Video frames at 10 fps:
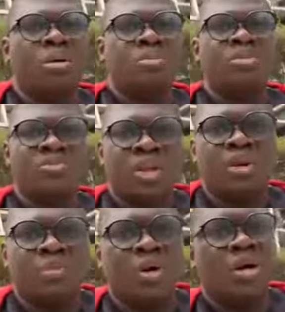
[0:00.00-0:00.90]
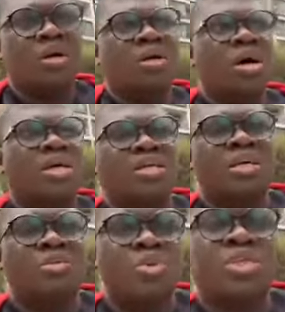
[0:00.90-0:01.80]
developer, and
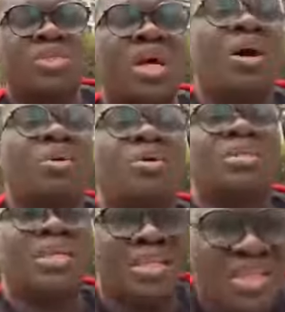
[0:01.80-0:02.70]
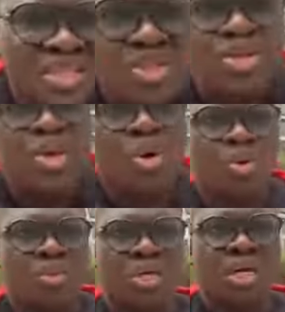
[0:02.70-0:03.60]
who is now the
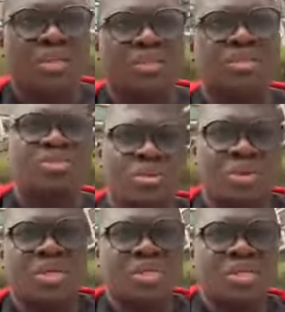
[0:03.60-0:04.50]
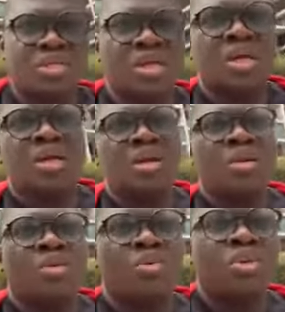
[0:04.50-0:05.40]
leaseholder in some cases,
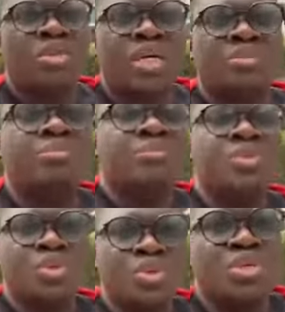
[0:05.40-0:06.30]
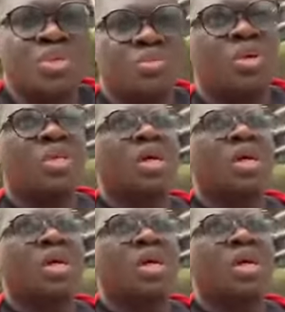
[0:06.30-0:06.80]
will then use his money